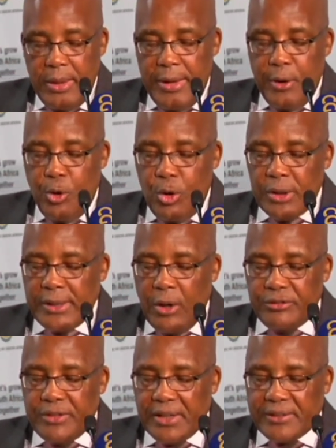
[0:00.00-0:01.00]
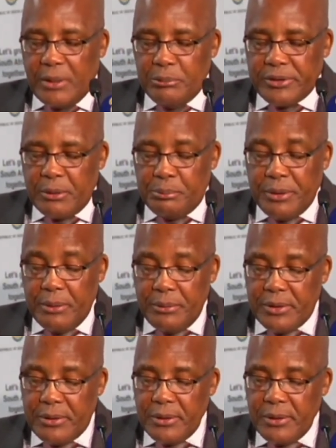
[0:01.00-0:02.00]
A holder of the exemption
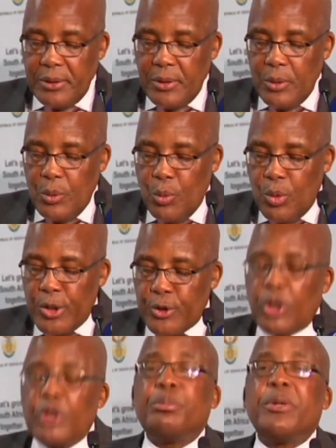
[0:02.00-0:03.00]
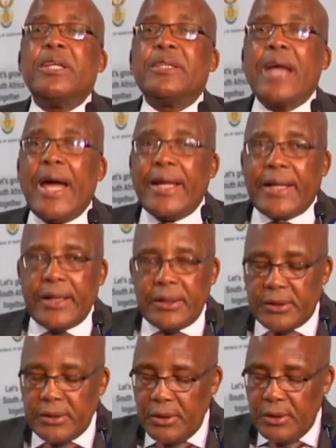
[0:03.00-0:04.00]
permit will not be entitled